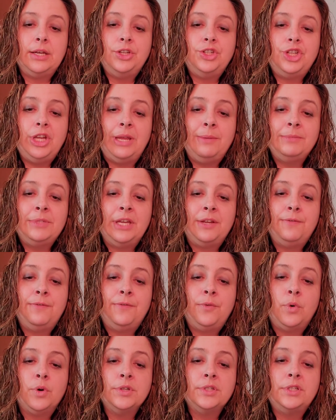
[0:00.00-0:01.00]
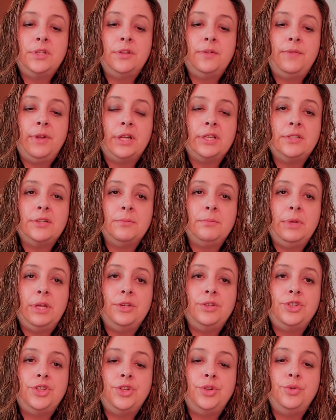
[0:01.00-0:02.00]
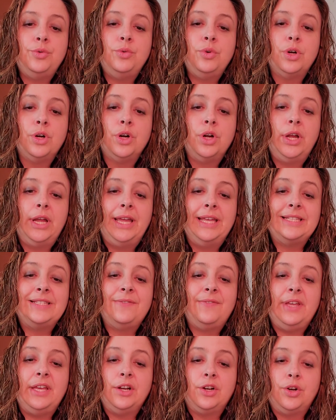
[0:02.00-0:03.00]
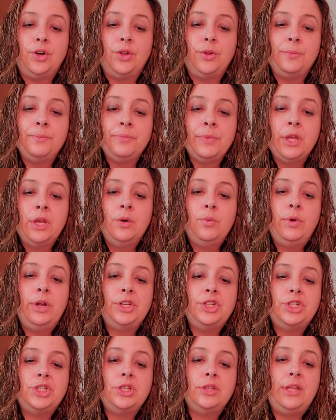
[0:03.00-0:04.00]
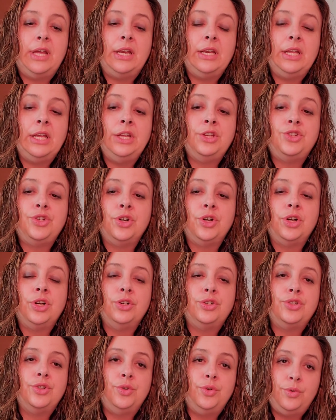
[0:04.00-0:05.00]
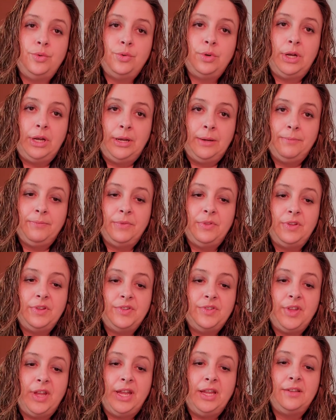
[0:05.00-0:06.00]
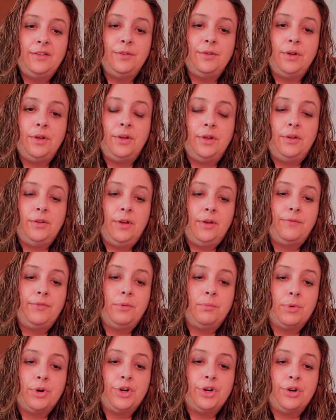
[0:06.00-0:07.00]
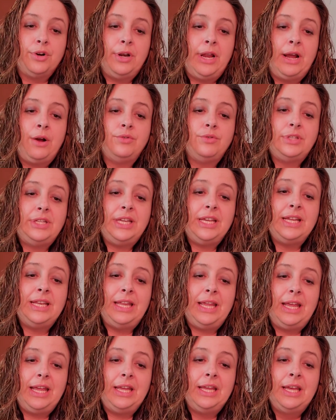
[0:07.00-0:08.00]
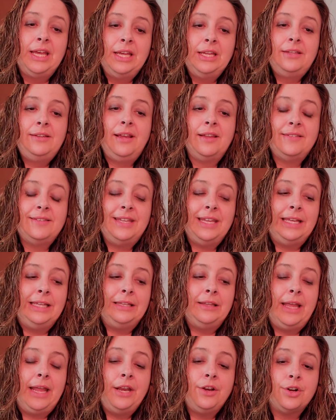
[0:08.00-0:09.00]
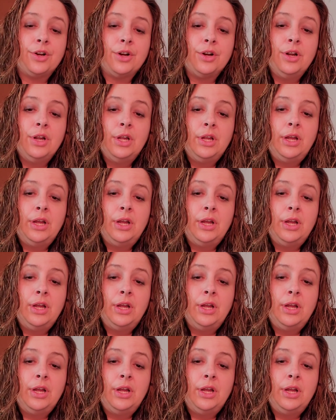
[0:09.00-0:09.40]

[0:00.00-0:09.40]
James had forced the victim into his vehicle, which then he took to the site of the murder. Now, DNA testing later